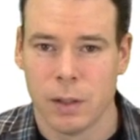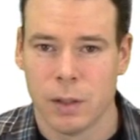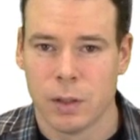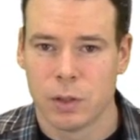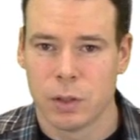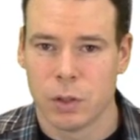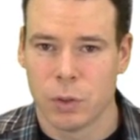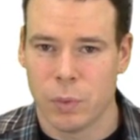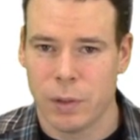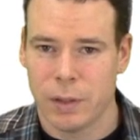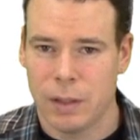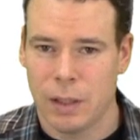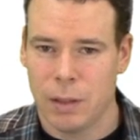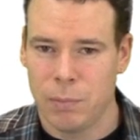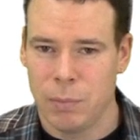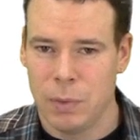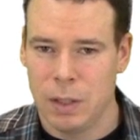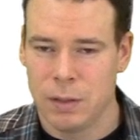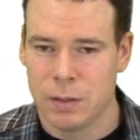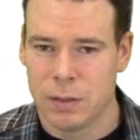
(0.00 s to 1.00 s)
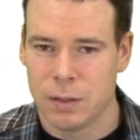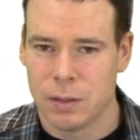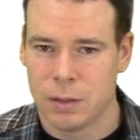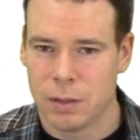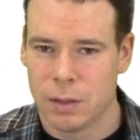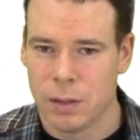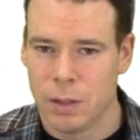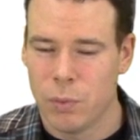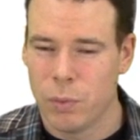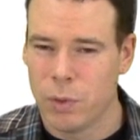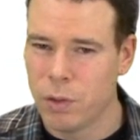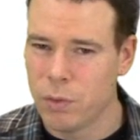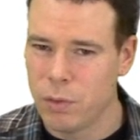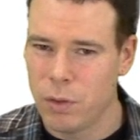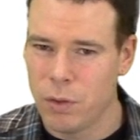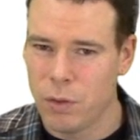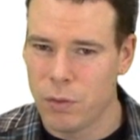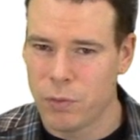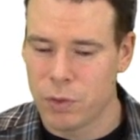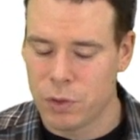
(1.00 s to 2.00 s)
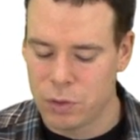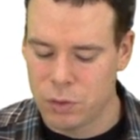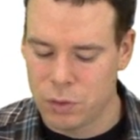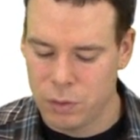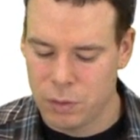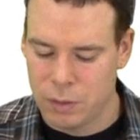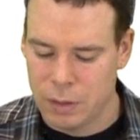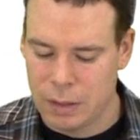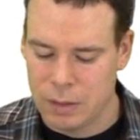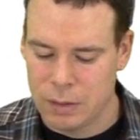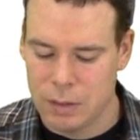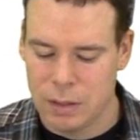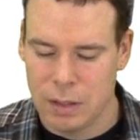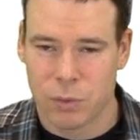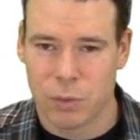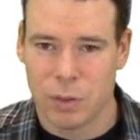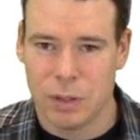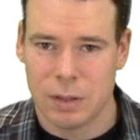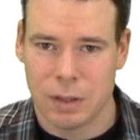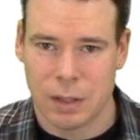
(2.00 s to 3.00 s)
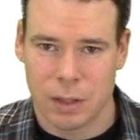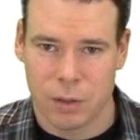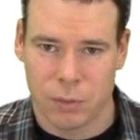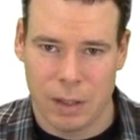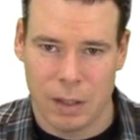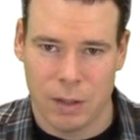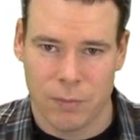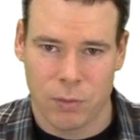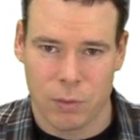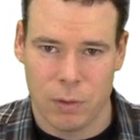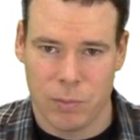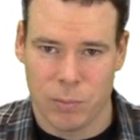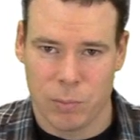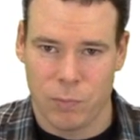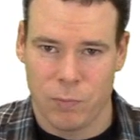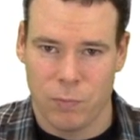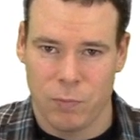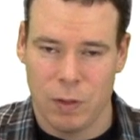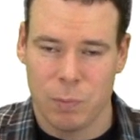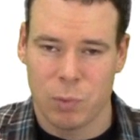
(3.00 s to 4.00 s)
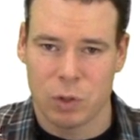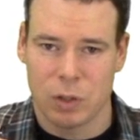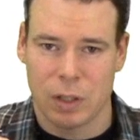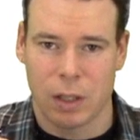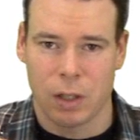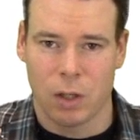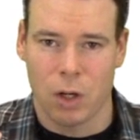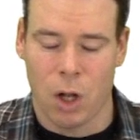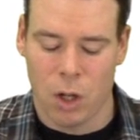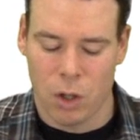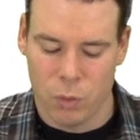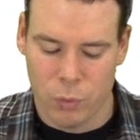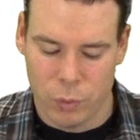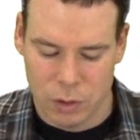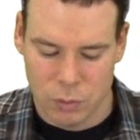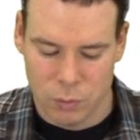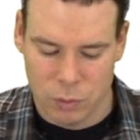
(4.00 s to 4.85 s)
so what that means is we don't know for certain that it's decreasing at a rate of 3 feet per second always.